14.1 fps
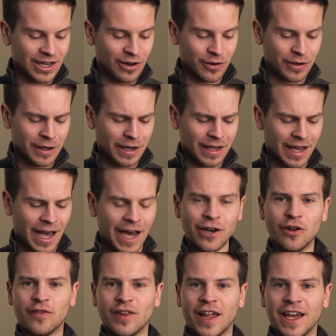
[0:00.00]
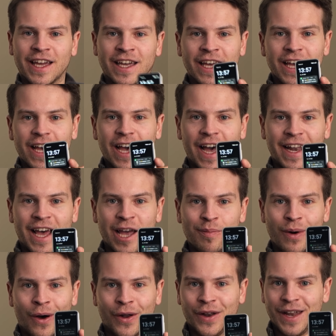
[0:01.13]
look kind of like an
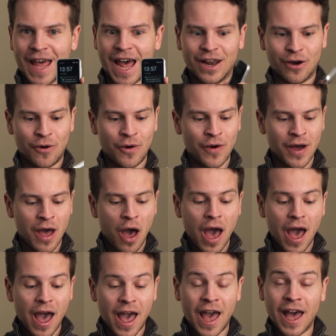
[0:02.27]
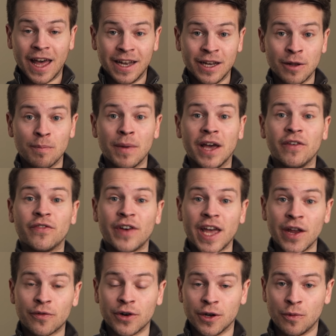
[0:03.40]
iPod Nano. And my
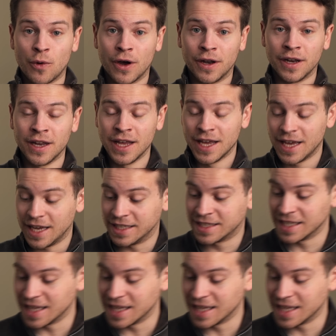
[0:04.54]
favorite one is